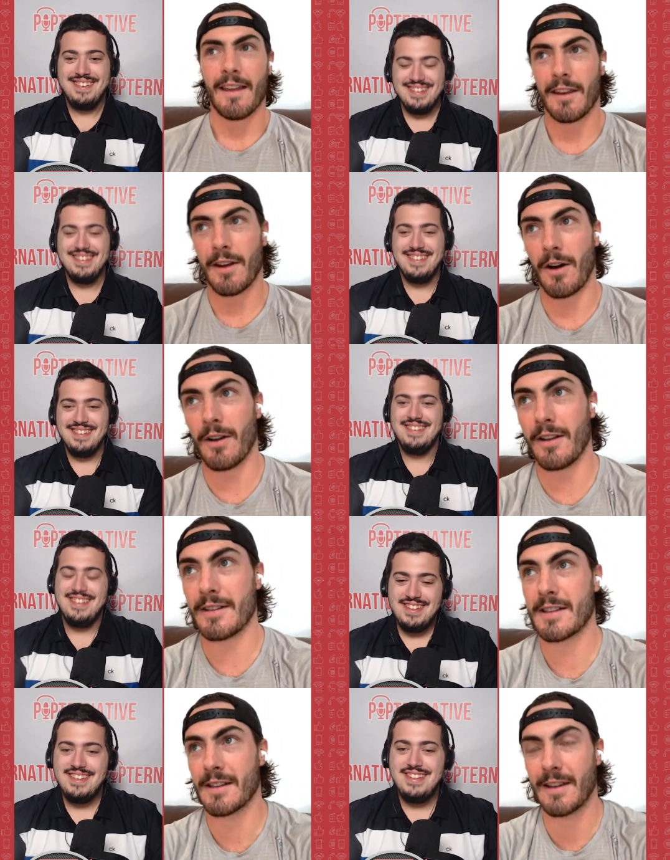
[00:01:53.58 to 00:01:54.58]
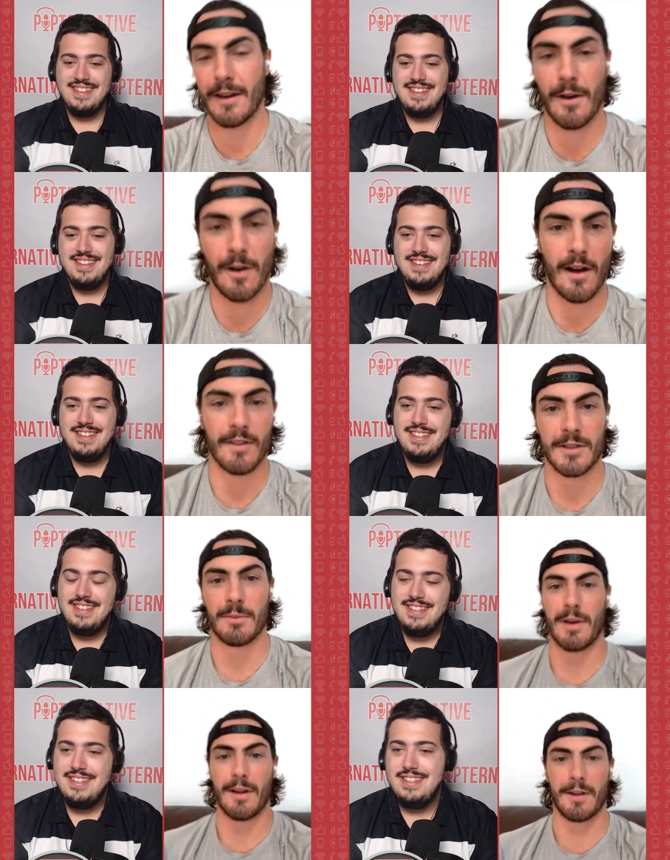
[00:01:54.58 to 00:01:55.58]
Speaker 1: you know, is you know,
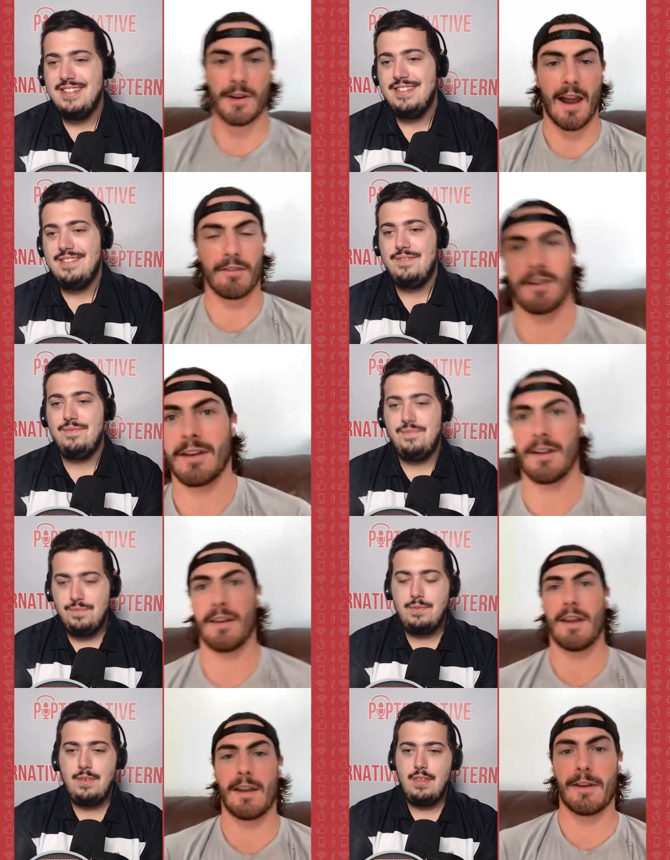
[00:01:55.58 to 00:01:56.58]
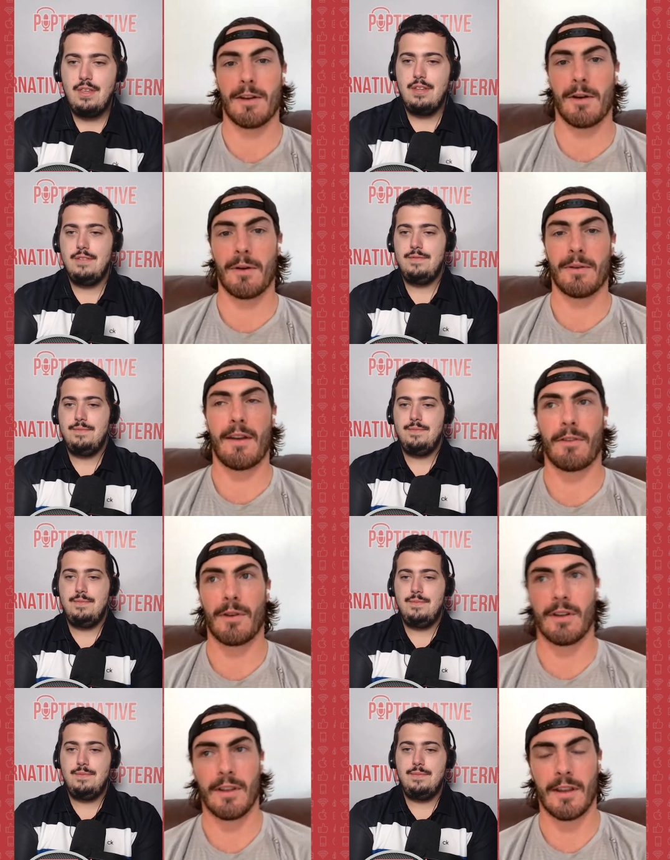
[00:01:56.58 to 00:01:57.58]
obviously being undrafted and, and you know, never
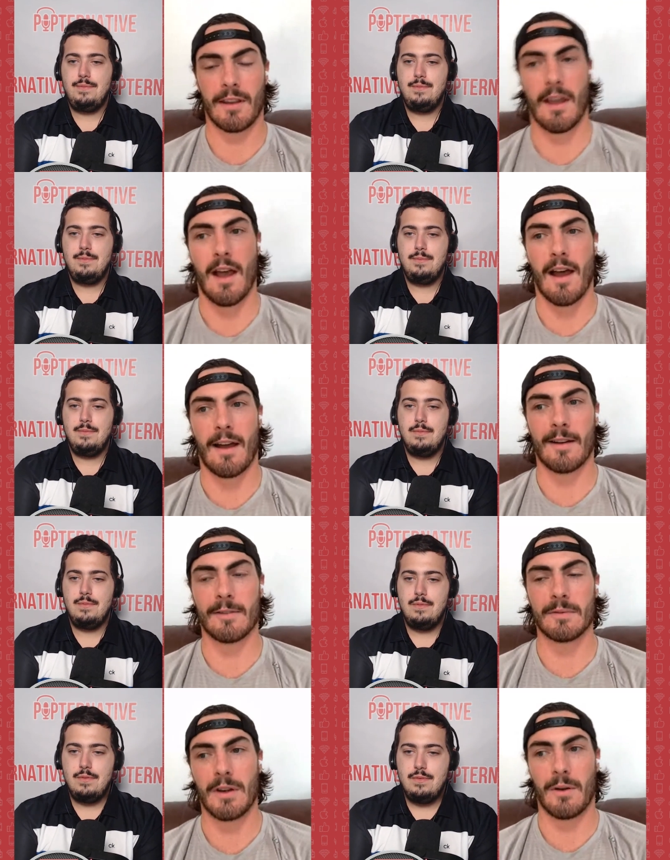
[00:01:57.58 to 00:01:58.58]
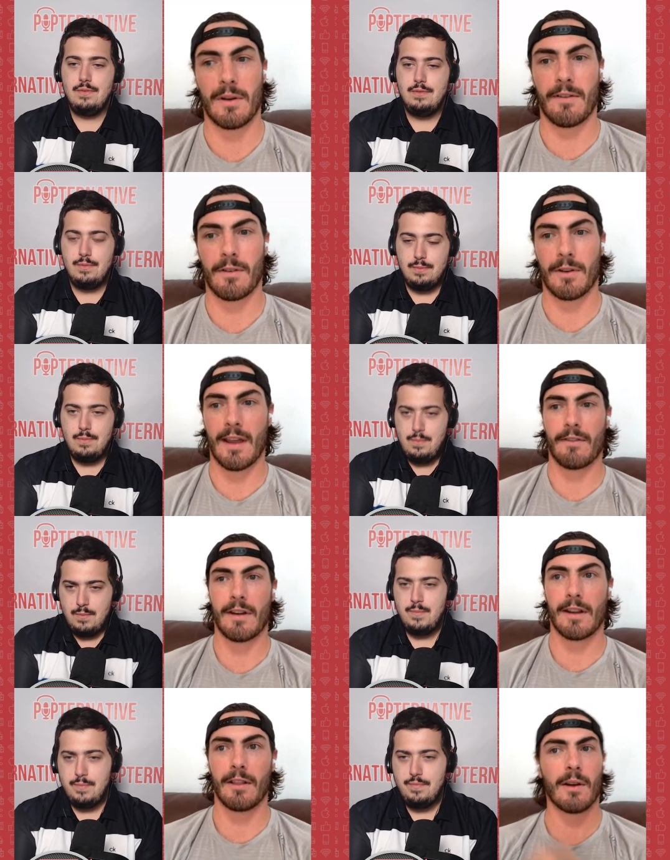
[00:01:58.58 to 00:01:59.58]
really, uh, you know, never really
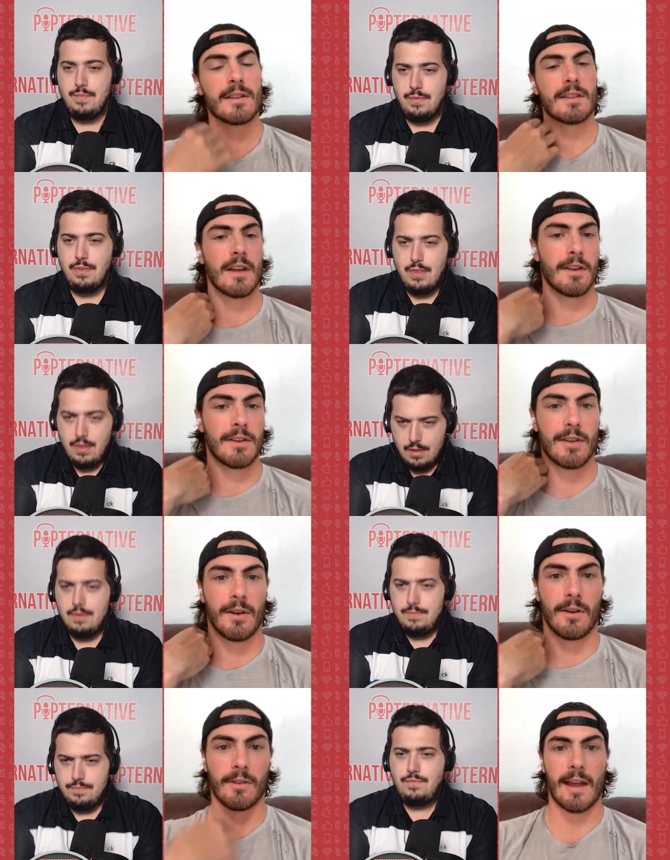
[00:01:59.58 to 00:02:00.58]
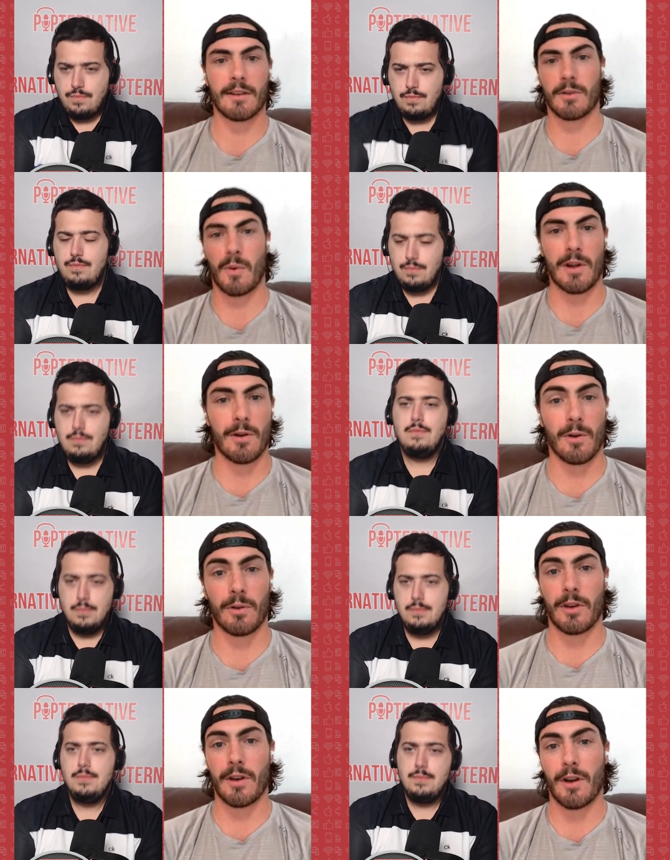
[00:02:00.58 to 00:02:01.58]
having any looks until that
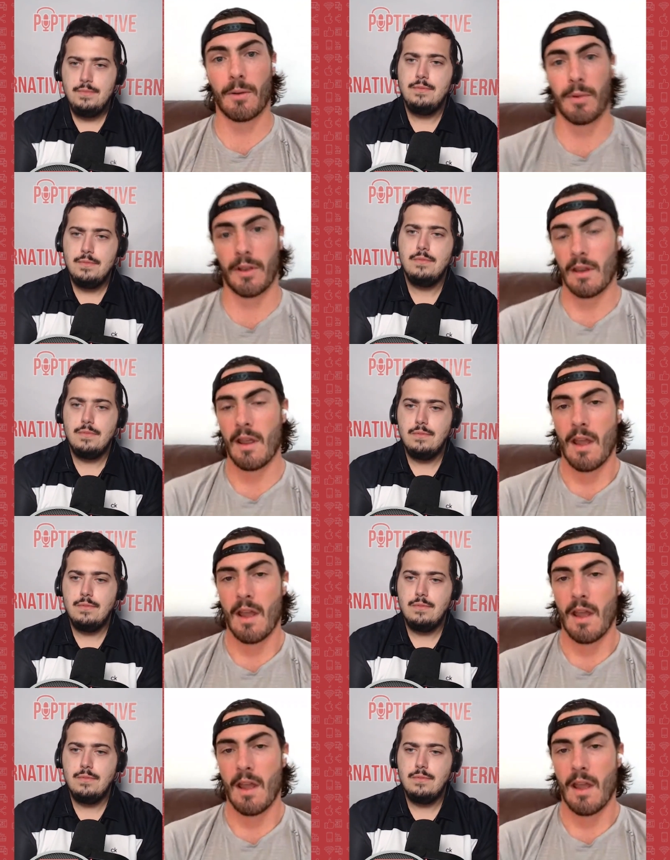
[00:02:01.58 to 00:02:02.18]
twenty-year-old year. But,